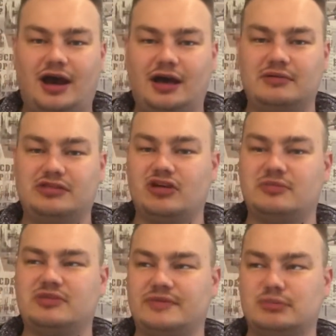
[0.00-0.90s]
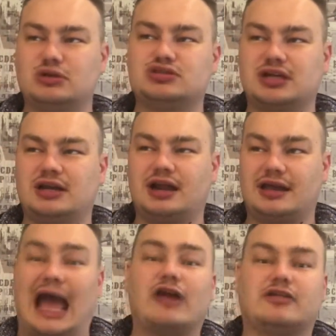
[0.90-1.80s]
in terms of emotion and
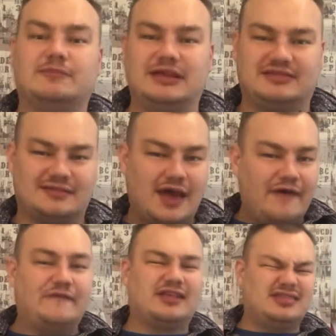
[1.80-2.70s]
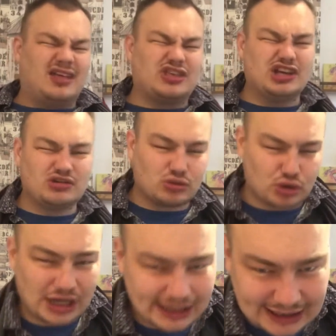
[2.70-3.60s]
character beats, there's nothing
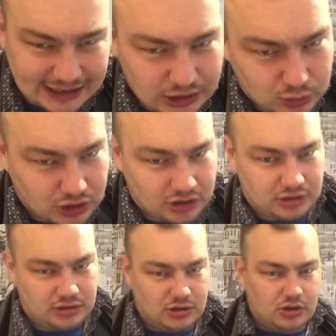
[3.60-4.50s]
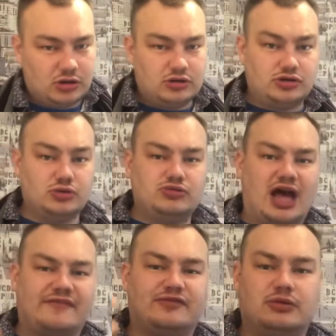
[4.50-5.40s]
really you can do
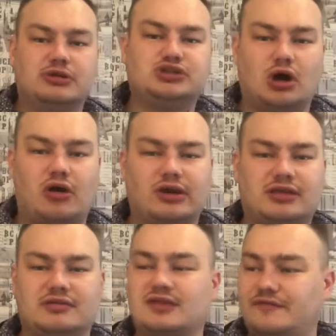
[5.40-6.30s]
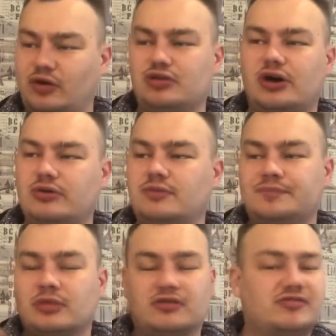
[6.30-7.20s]
that for a majority of stuff. Although
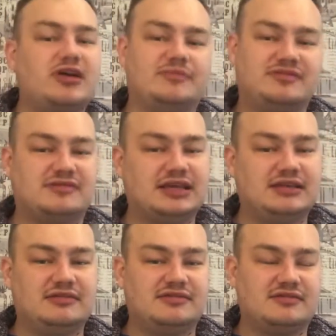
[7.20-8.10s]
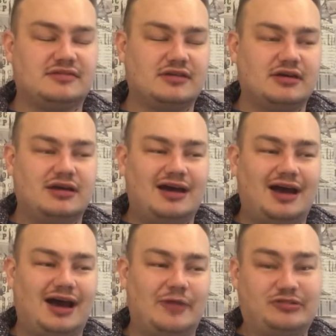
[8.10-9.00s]
some scenes,
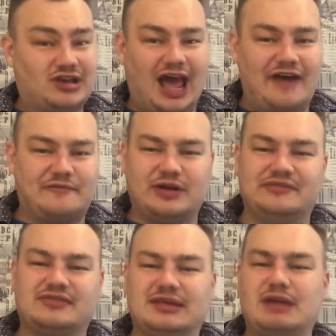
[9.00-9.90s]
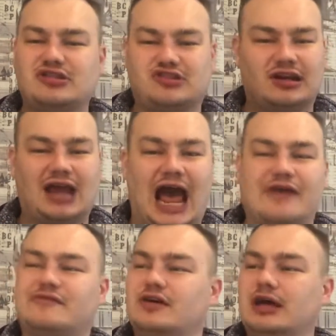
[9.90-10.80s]
which I have previously mentioned,
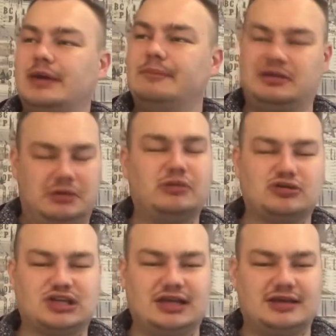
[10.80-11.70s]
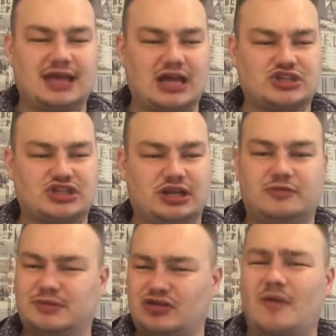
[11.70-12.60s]
have made me emotionally attached to Luke.
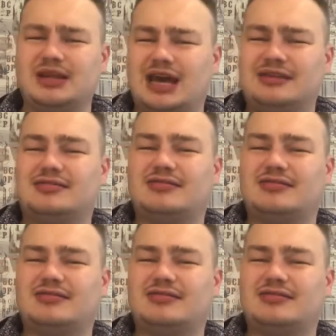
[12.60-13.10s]
But Tommy Knight